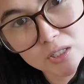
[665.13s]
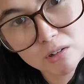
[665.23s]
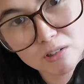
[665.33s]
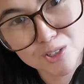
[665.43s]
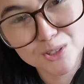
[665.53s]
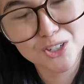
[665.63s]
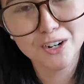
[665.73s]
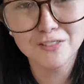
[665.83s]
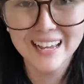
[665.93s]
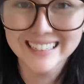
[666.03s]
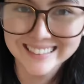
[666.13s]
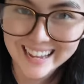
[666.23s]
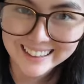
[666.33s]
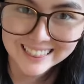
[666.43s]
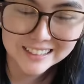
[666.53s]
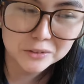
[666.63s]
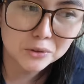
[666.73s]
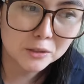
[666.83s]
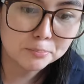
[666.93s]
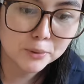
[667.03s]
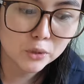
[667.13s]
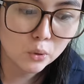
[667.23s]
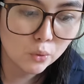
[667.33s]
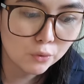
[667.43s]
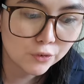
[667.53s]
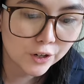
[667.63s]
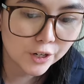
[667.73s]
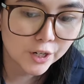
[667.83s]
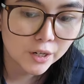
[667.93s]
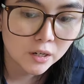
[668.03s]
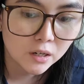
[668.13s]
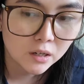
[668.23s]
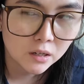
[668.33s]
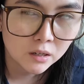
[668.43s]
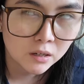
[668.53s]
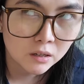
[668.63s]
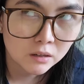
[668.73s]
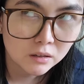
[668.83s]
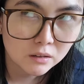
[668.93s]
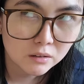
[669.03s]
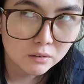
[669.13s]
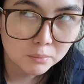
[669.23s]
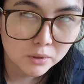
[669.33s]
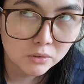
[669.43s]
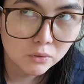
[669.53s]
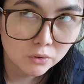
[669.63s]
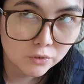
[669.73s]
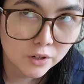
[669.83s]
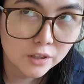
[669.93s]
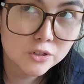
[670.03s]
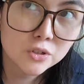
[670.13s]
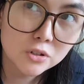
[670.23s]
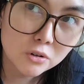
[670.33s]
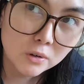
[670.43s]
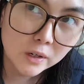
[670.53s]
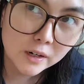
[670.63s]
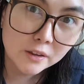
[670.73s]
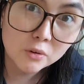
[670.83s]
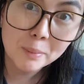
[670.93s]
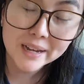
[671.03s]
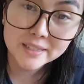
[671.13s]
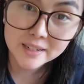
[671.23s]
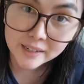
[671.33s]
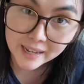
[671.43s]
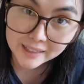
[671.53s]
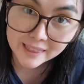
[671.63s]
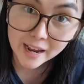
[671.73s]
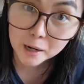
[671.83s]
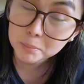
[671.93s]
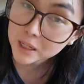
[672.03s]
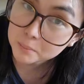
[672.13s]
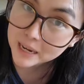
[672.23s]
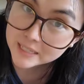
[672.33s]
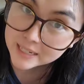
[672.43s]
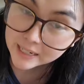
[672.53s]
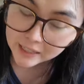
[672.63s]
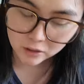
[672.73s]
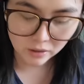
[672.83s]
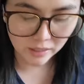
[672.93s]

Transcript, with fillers: Go. So it's sort of like a tent that you can put over put over the stroller, the bassinet, the airplane bassinet, yung